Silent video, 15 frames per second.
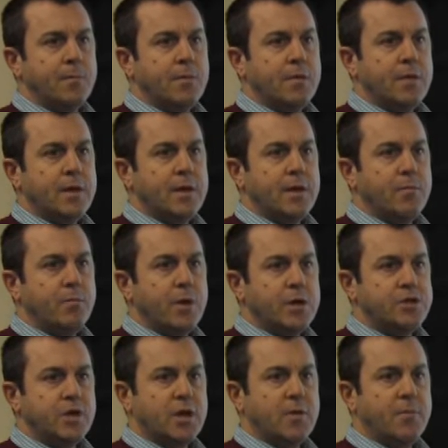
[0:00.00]
The
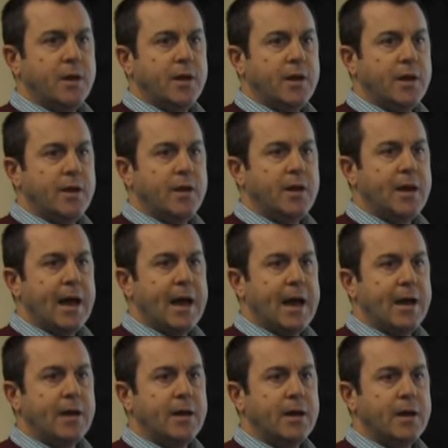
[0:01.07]
budget committee,
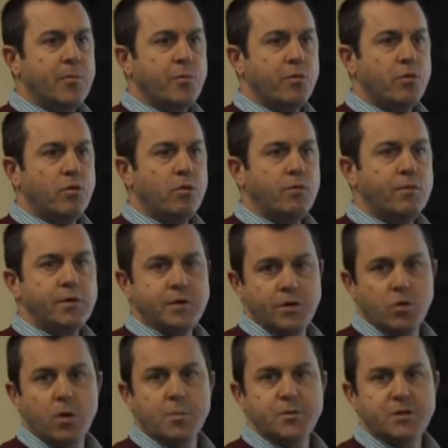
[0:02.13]
9 approved,
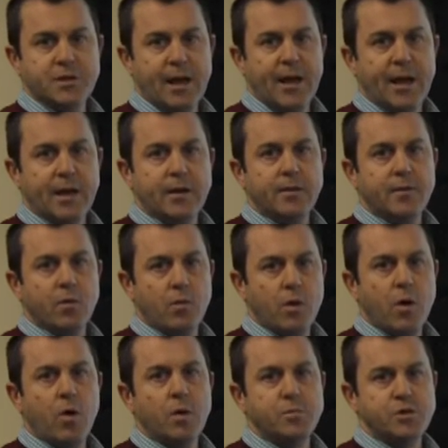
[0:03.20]
2 abstained. There were
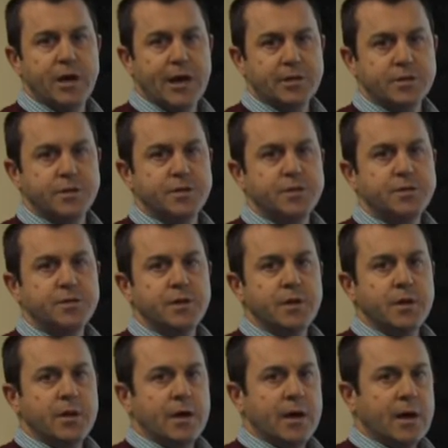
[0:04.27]
no objections
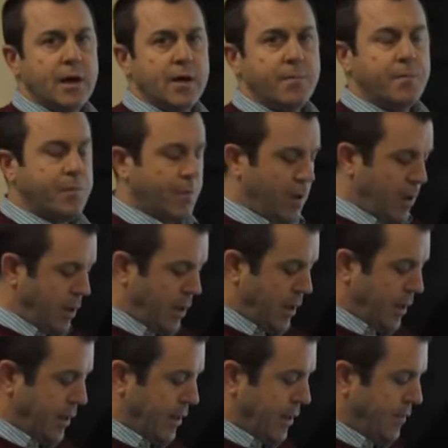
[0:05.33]

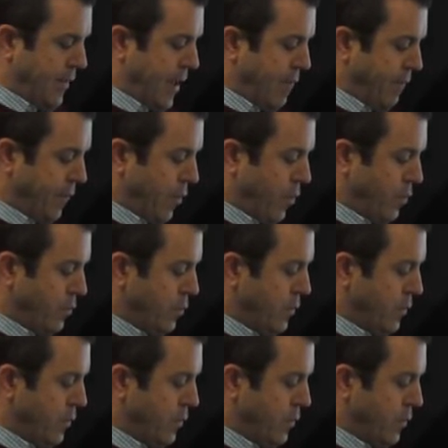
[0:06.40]
in that vote.